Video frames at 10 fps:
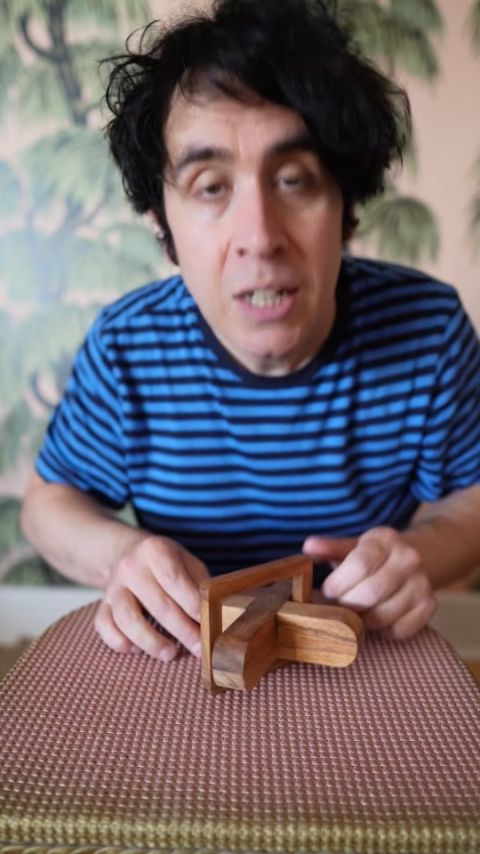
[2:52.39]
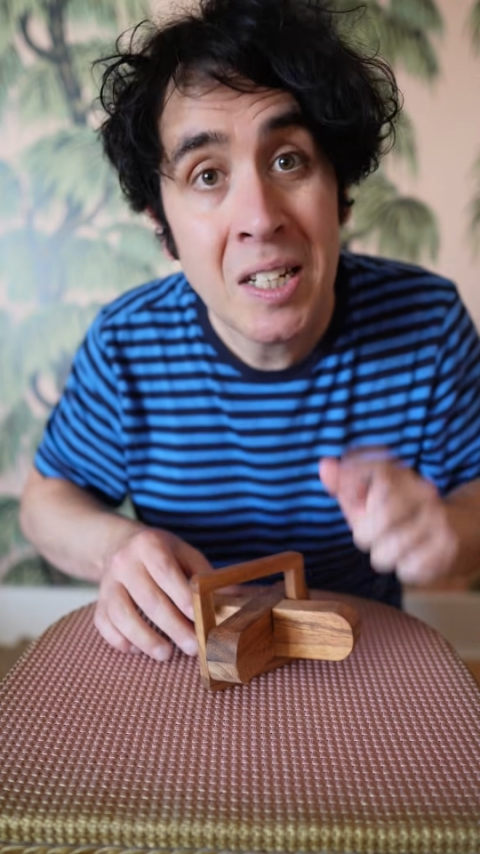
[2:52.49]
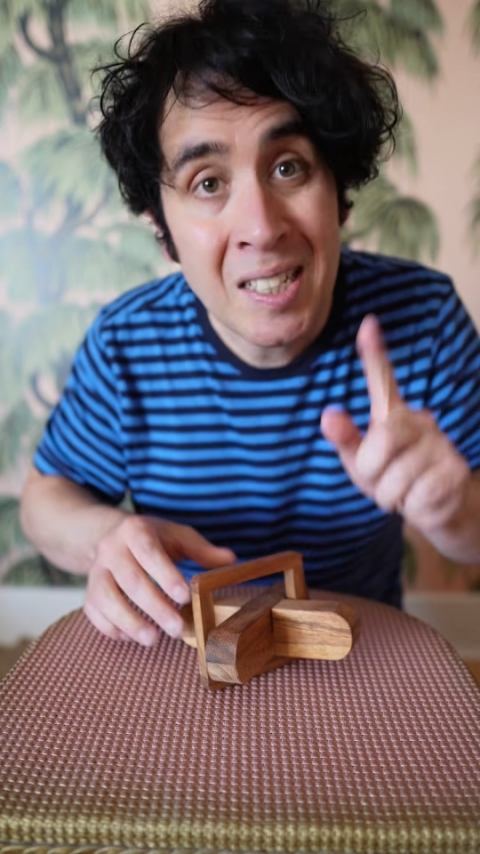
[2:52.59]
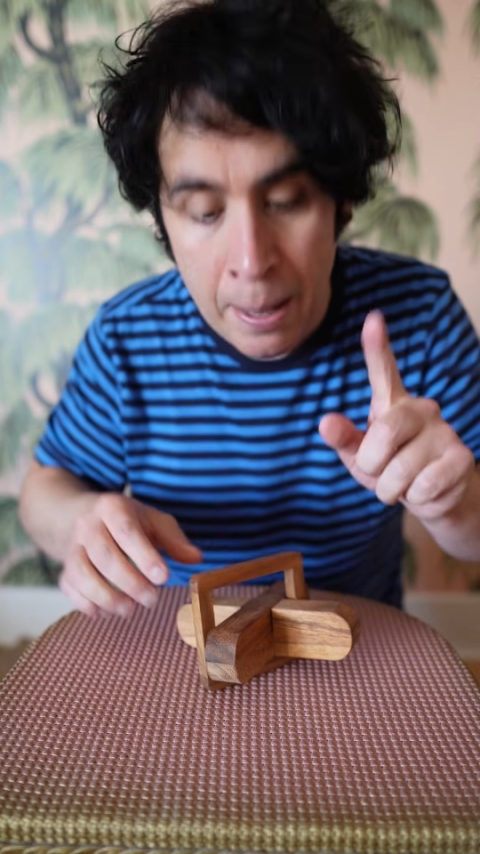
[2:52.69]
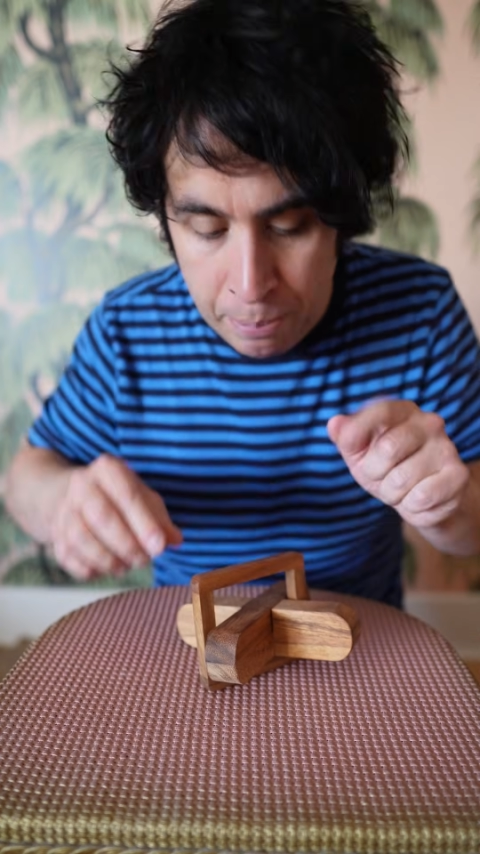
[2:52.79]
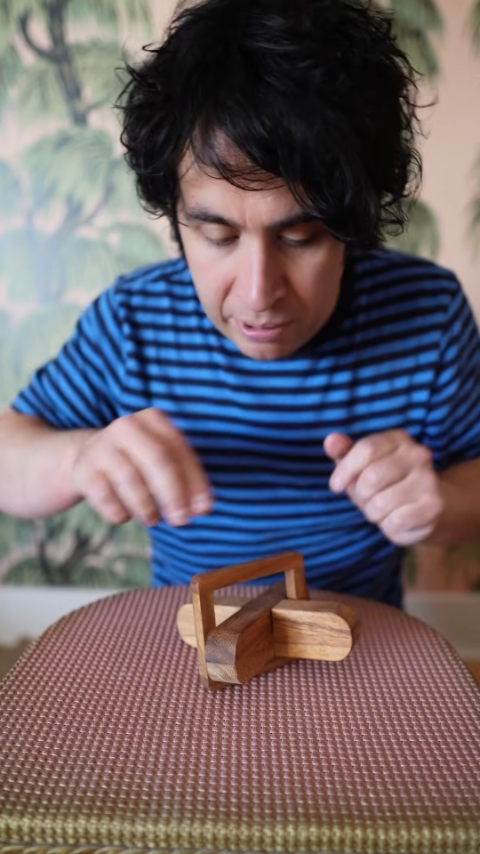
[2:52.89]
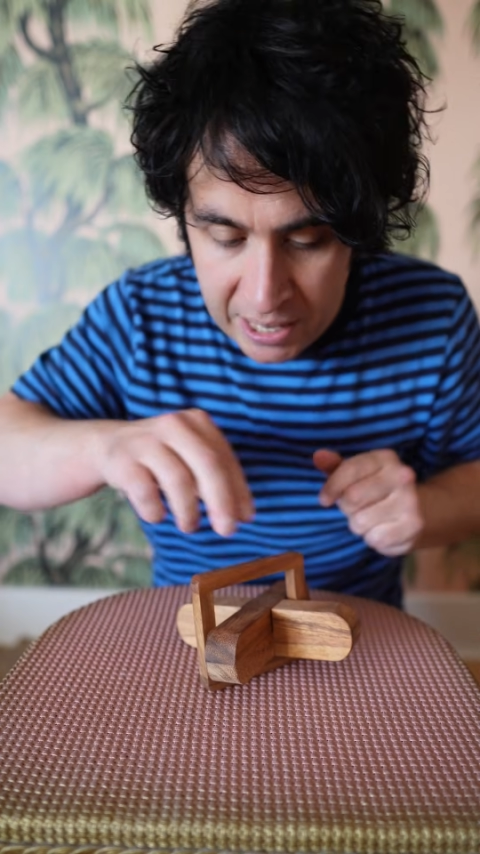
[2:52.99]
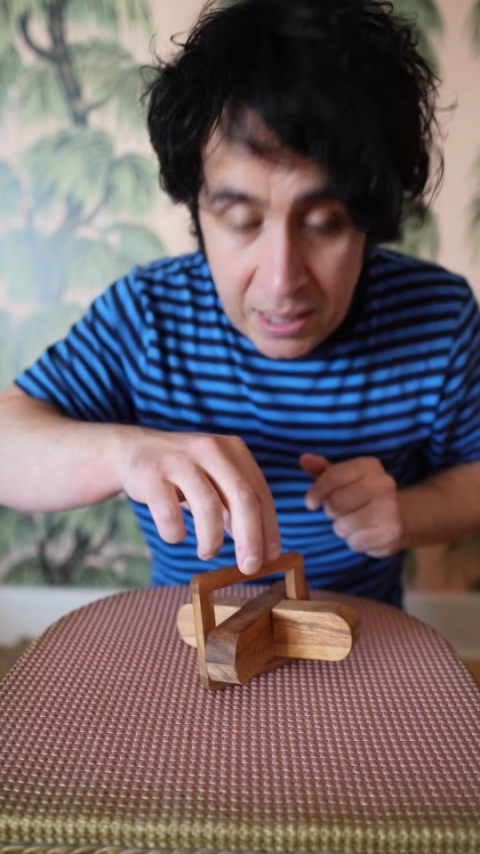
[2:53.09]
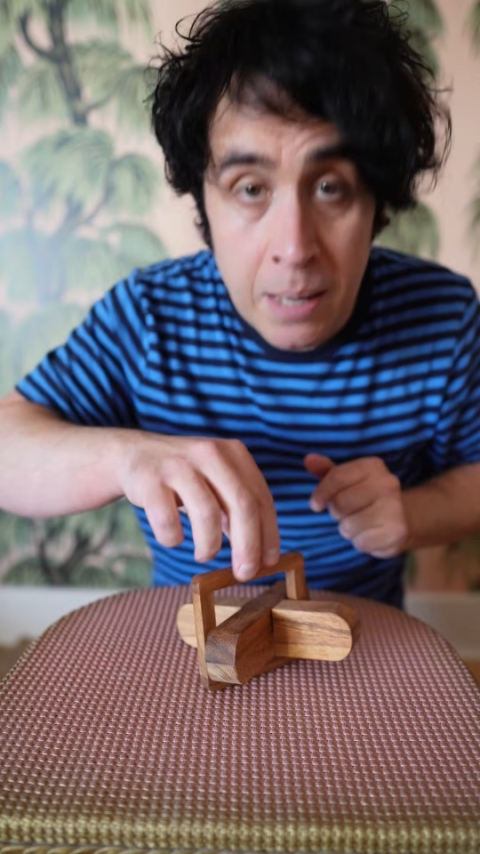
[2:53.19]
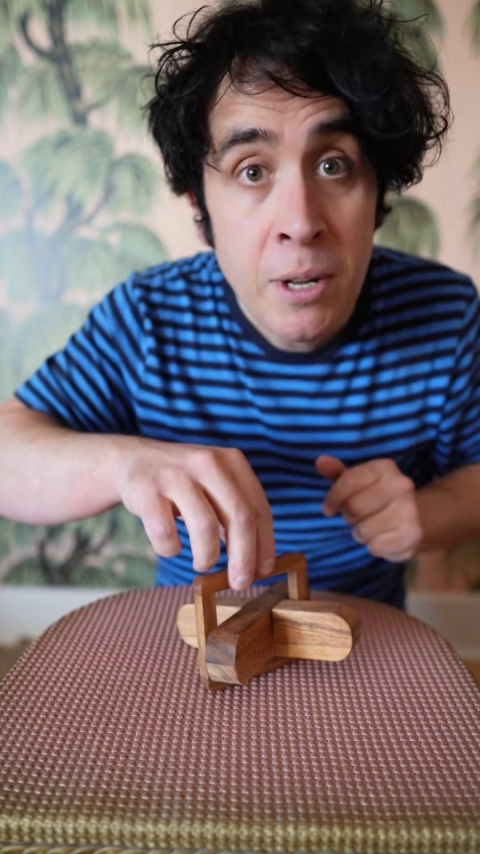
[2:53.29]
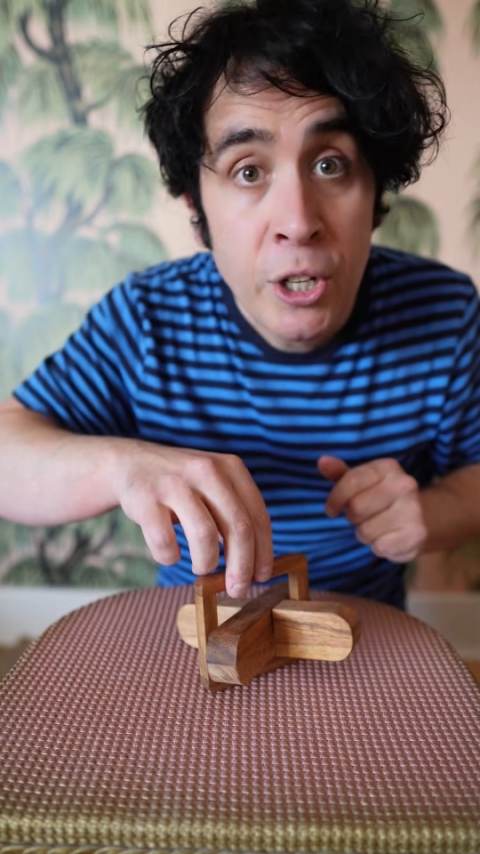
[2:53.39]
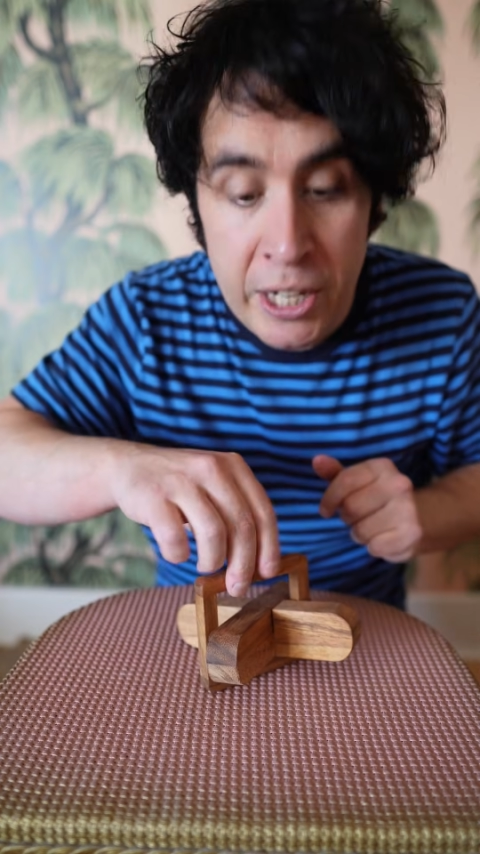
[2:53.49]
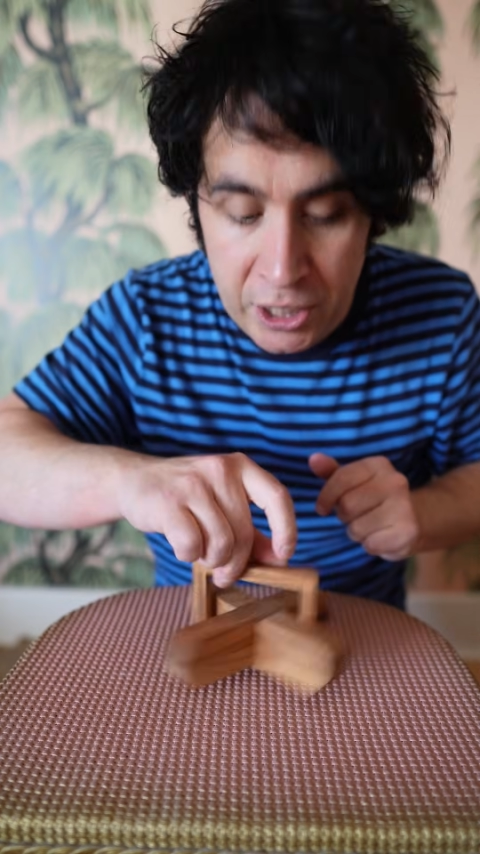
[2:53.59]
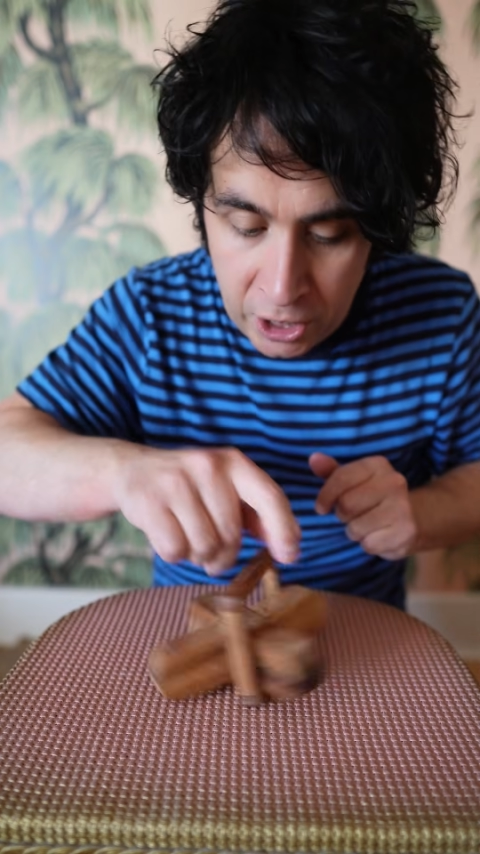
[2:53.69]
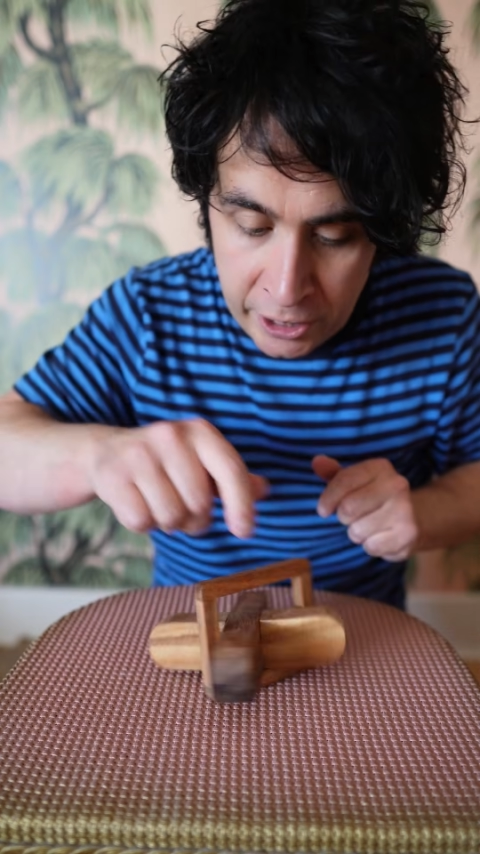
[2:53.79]
To separate them,
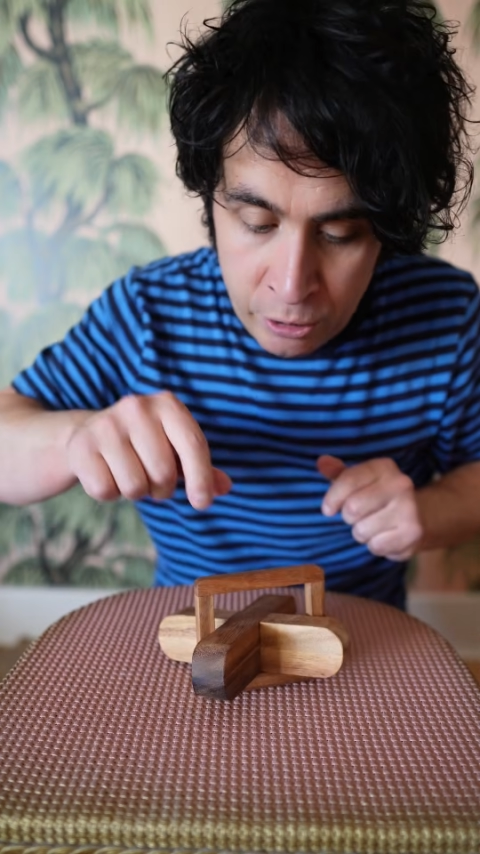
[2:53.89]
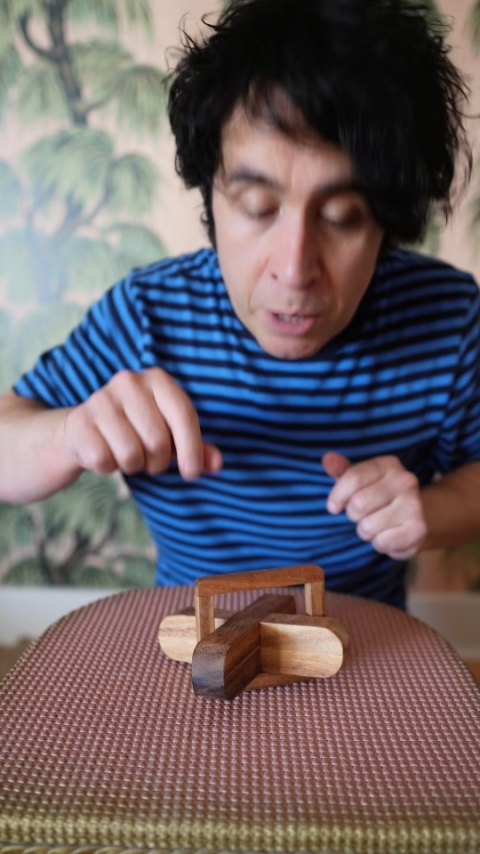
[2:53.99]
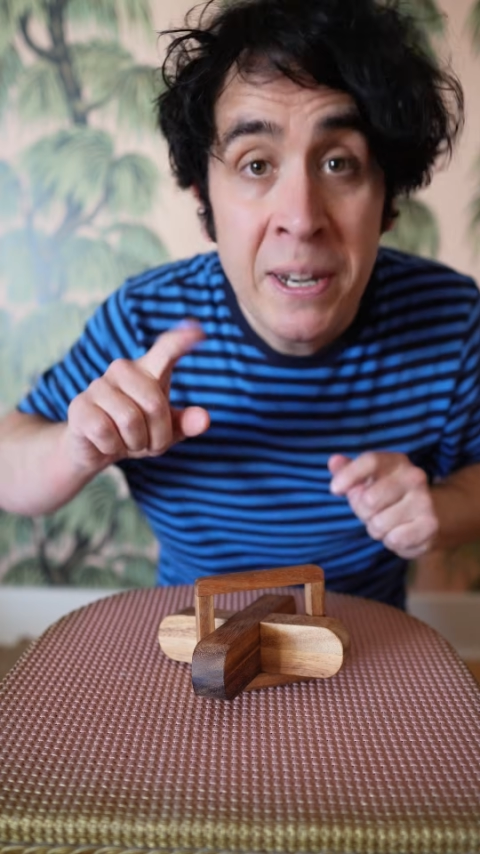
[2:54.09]
you need to use